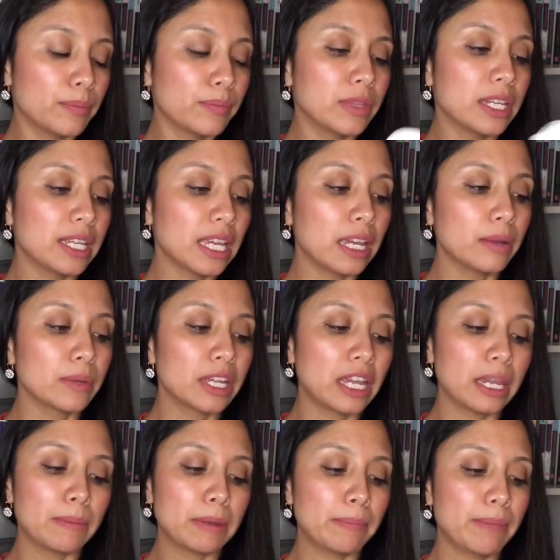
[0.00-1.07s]
they
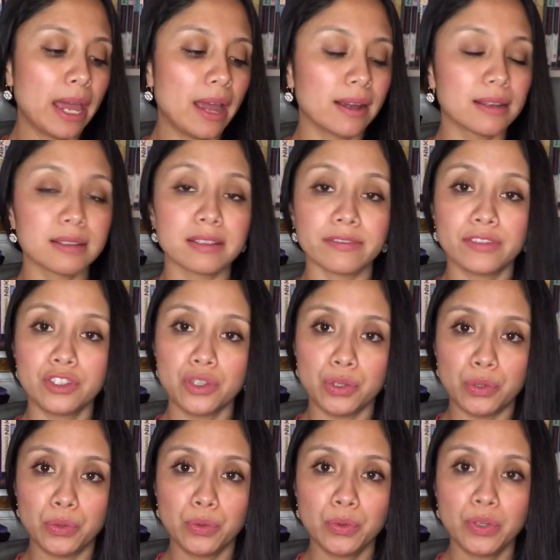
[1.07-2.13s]
came in packets of
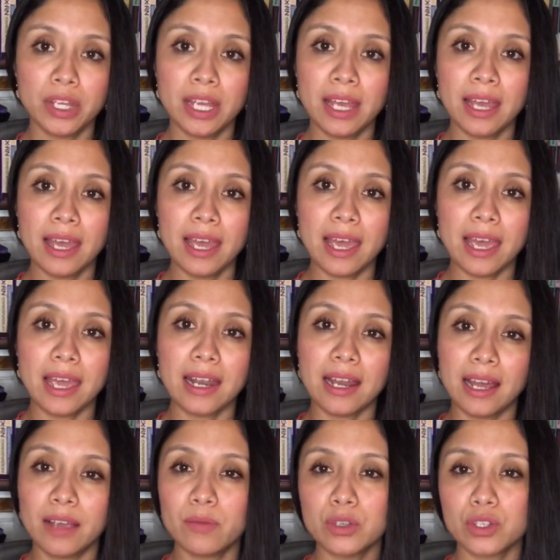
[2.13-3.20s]
2, and
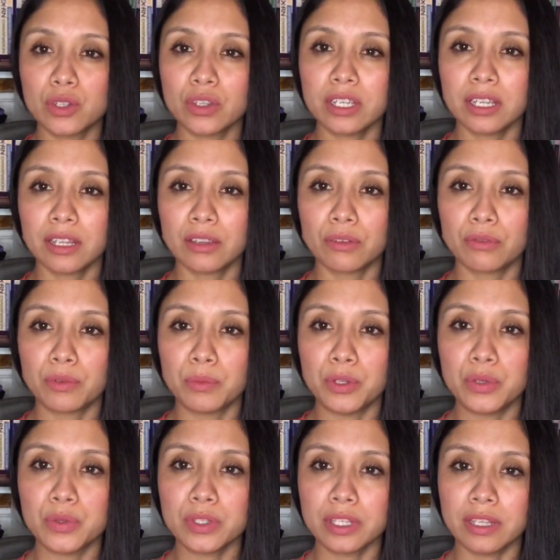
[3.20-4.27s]
I was looking at the
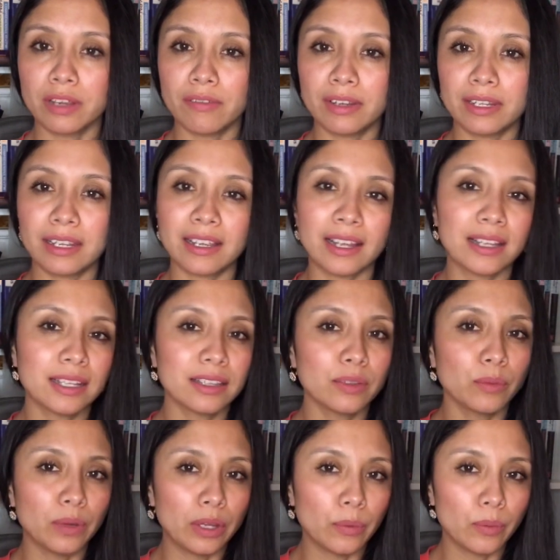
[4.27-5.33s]
reviews and everything. I got the
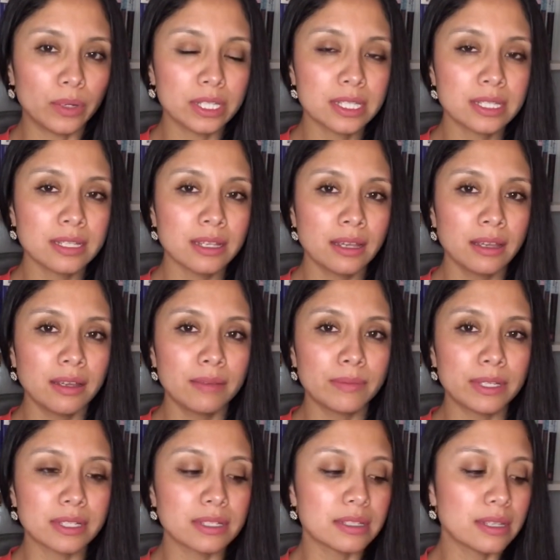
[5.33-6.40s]
white ones
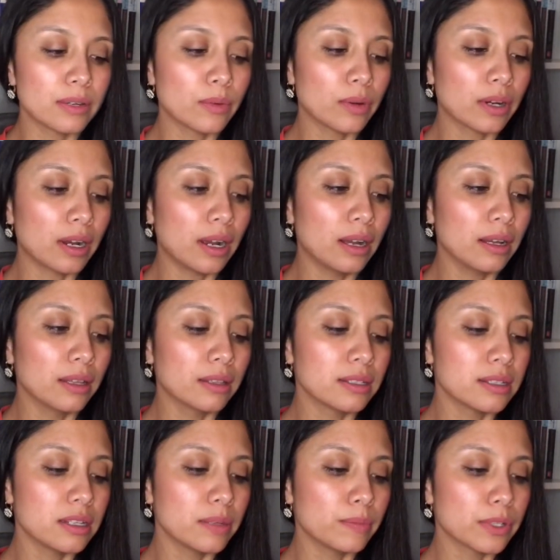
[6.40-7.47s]
because they were the
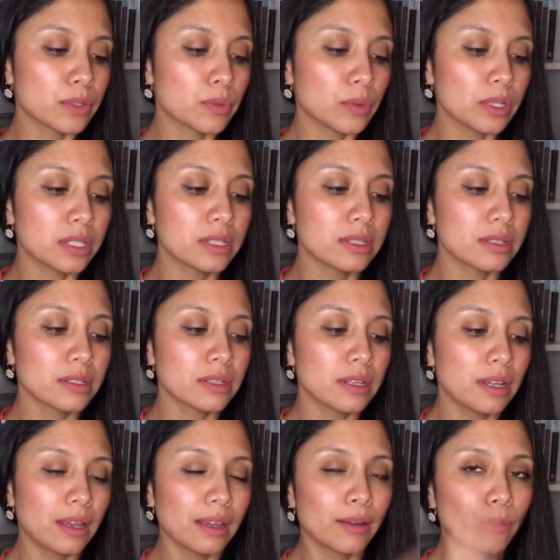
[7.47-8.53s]
cheapest ones,
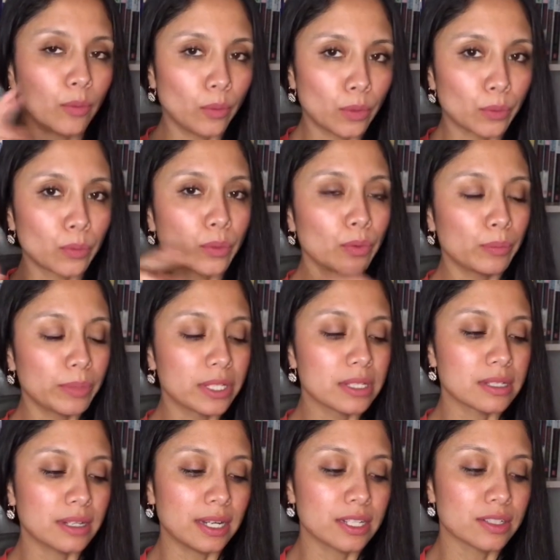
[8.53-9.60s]
quote unquote,
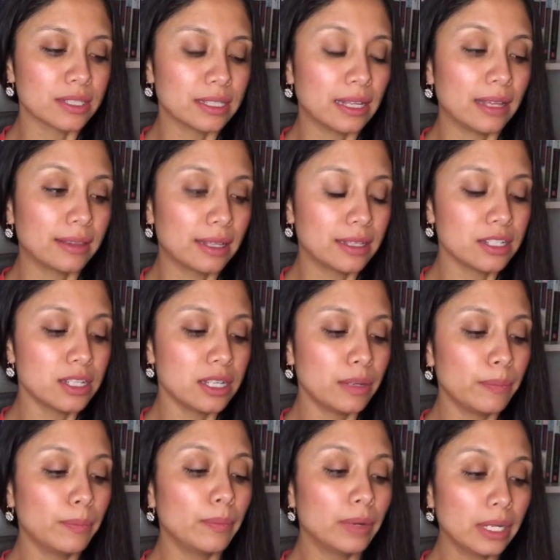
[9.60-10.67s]
because they're actually not that
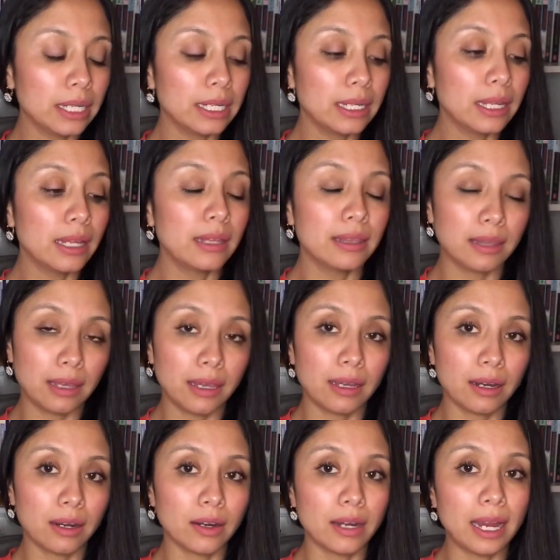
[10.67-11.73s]
cheap, but they
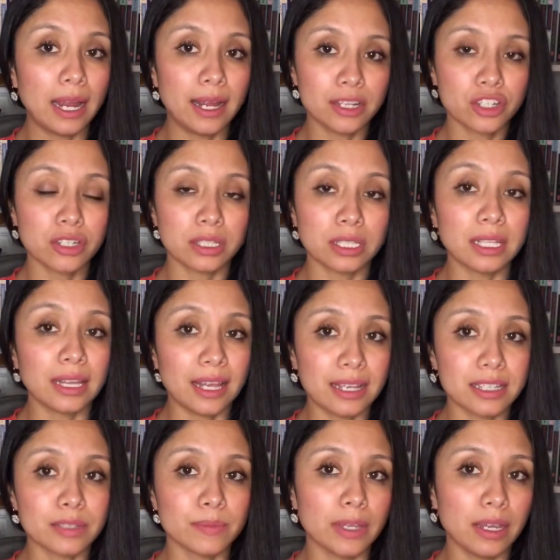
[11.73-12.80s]
are actually
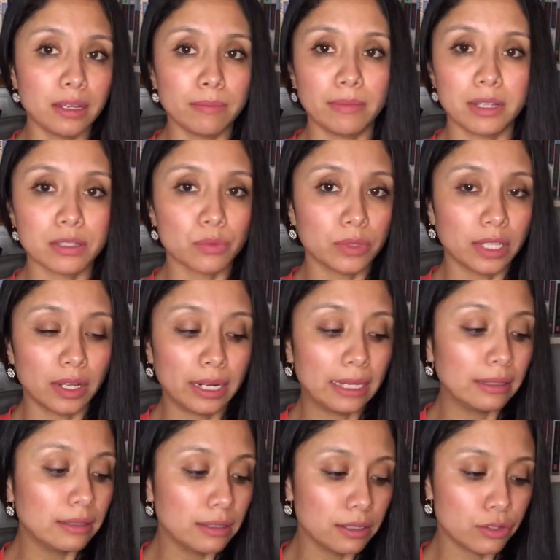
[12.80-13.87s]
last me 8 months without
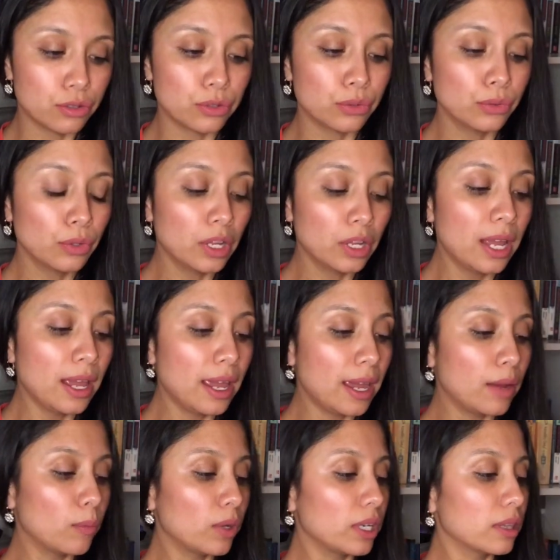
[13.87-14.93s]
any issue.
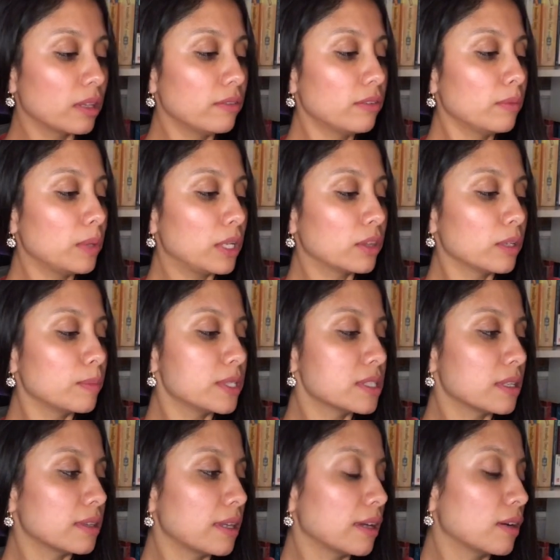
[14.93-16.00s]
And what I love about them is
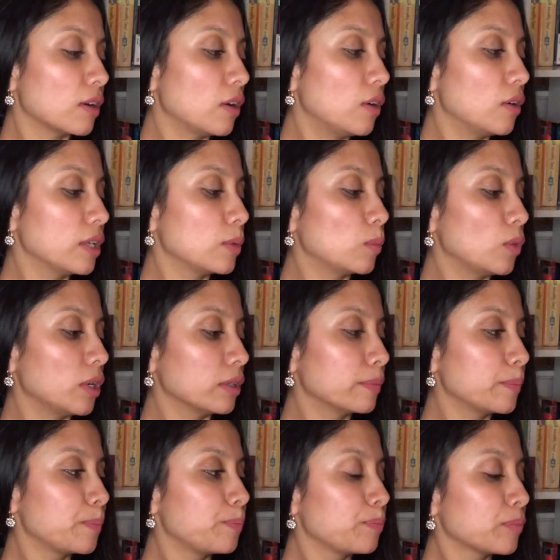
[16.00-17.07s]
that they are all in one.
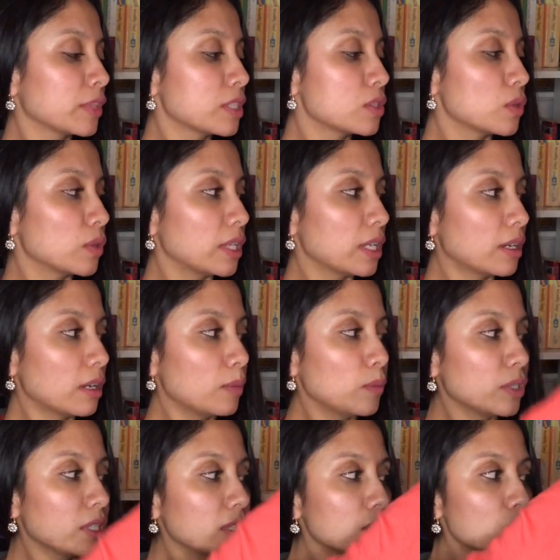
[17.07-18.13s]
So they come
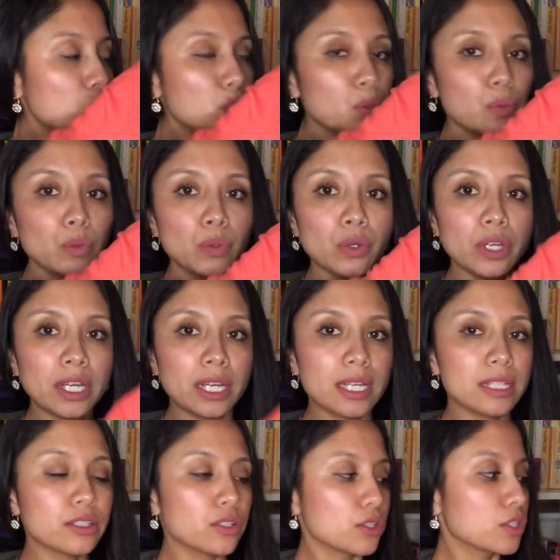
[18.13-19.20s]
with the 2
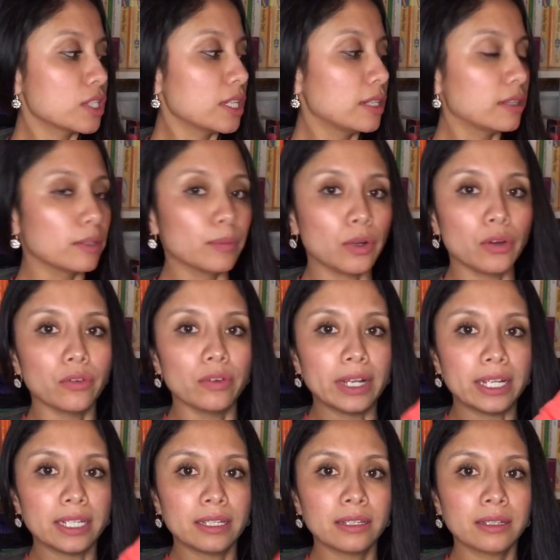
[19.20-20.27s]
inserts in them
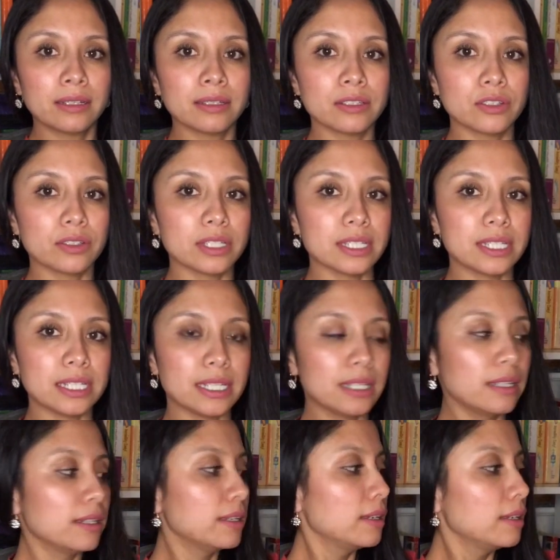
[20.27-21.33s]
already, as you can see.
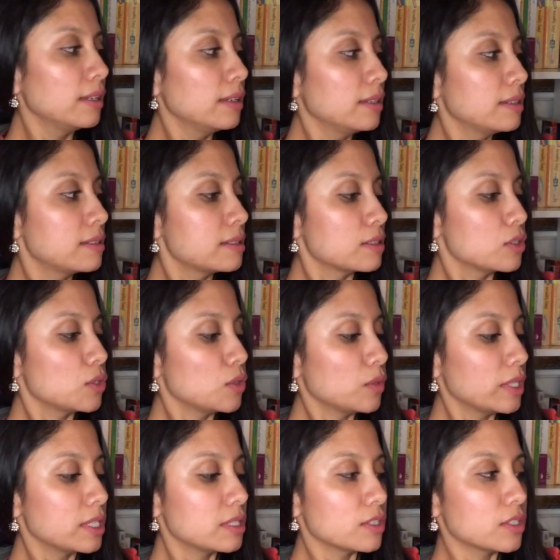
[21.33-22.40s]
It's the 2
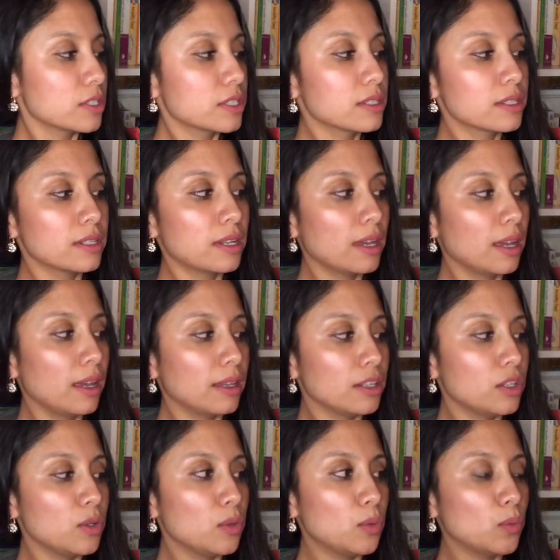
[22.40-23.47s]
inserts,
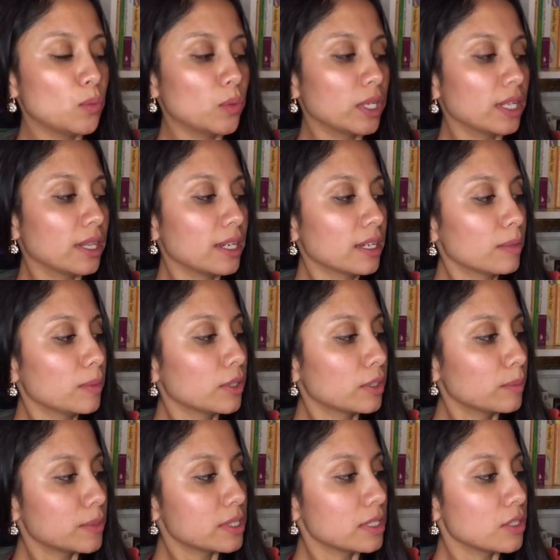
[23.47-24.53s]
and what I like about
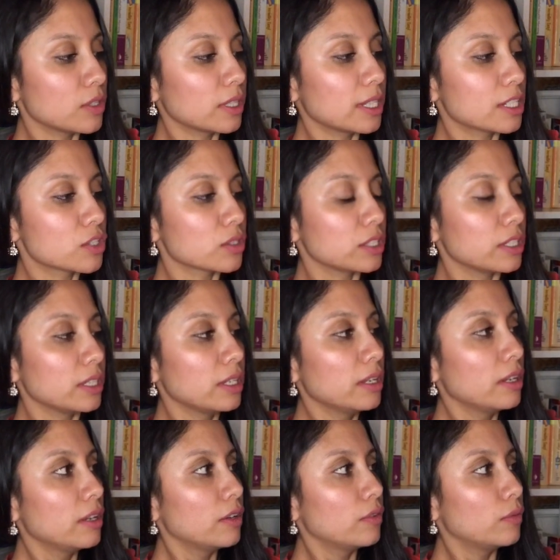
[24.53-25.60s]
them is that you can actually
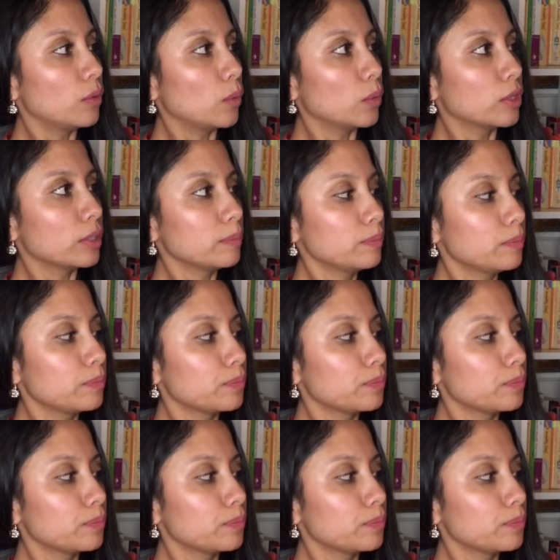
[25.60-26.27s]
fold them.